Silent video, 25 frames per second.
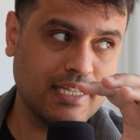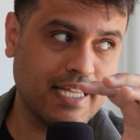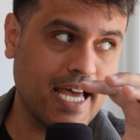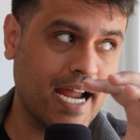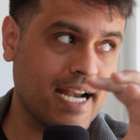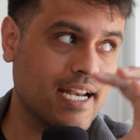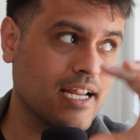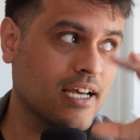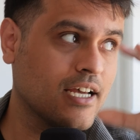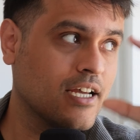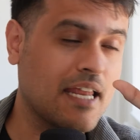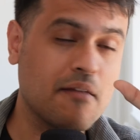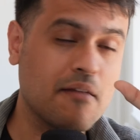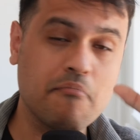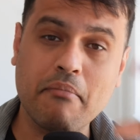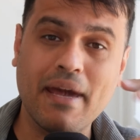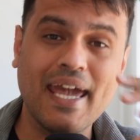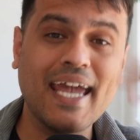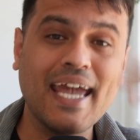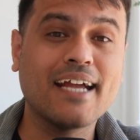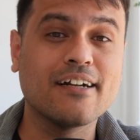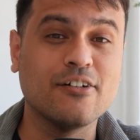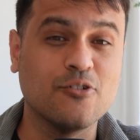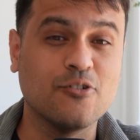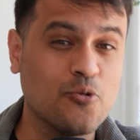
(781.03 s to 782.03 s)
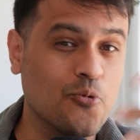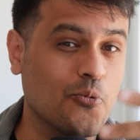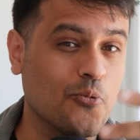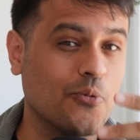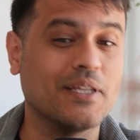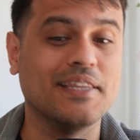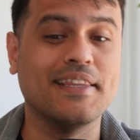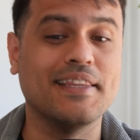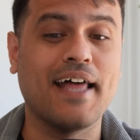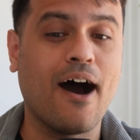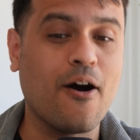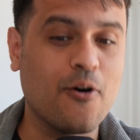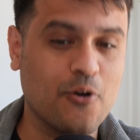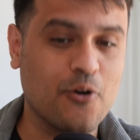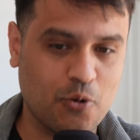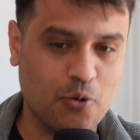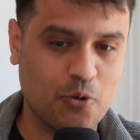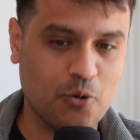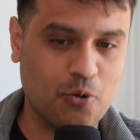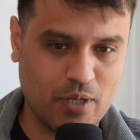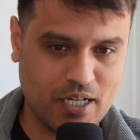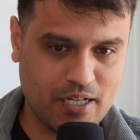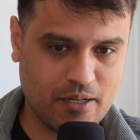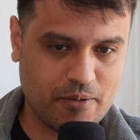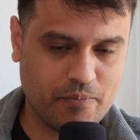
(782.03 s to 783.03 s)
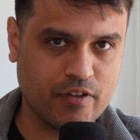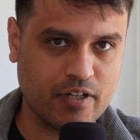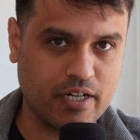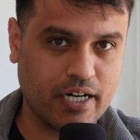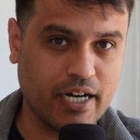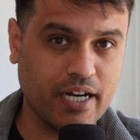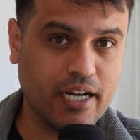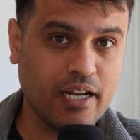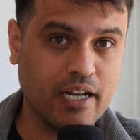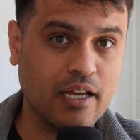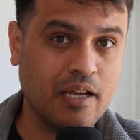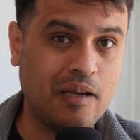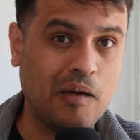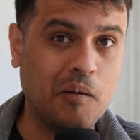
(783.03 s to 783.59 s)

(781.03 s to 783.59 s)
that can make do without one, right?